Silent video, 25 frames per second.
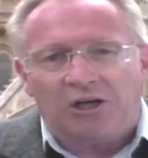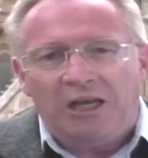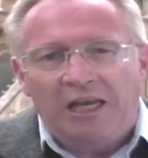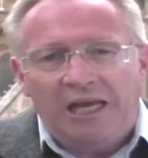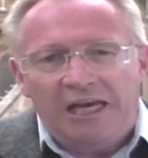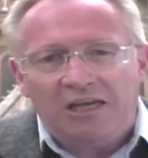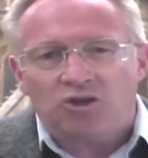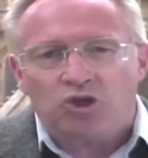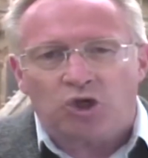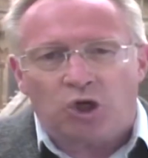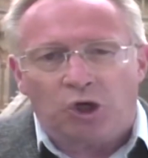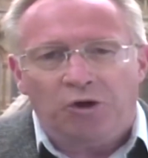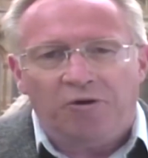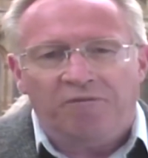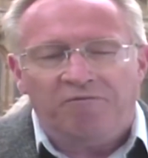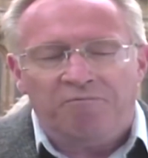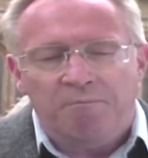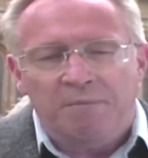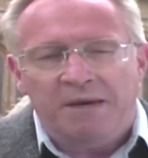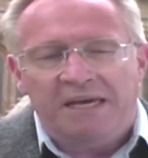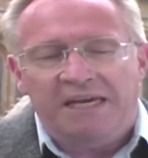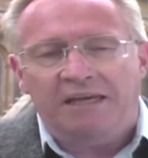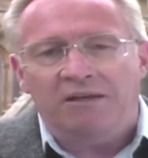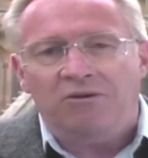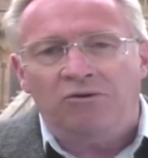a collection
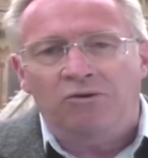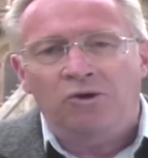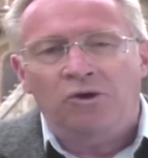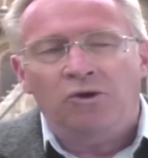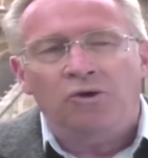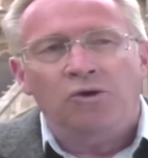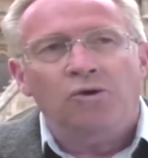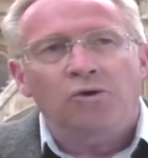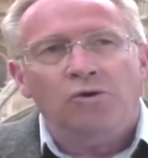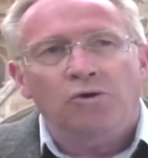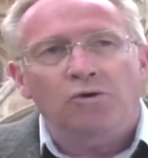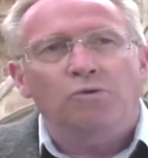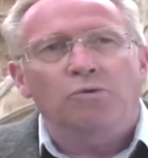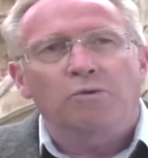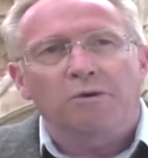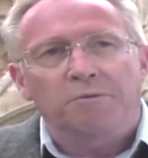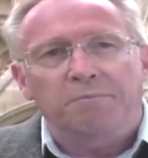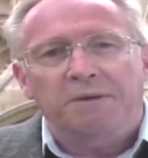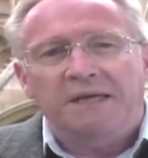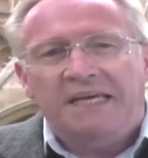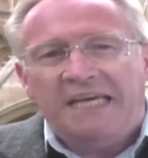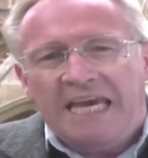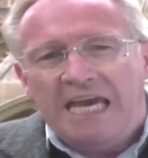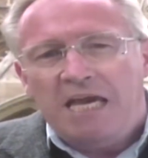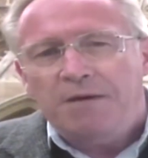of men who
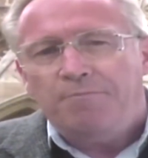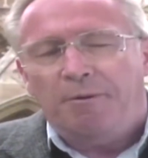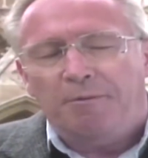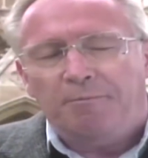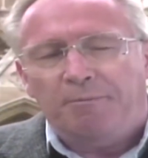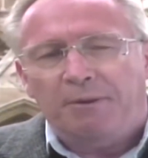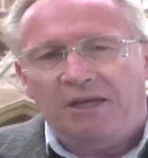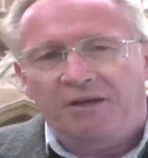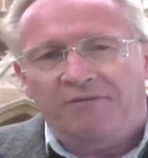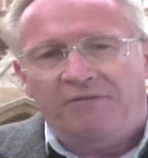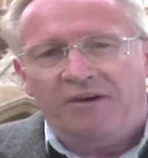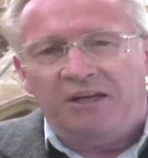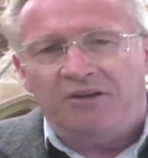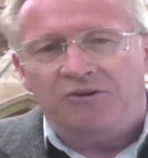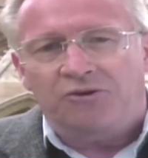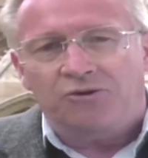would be capable of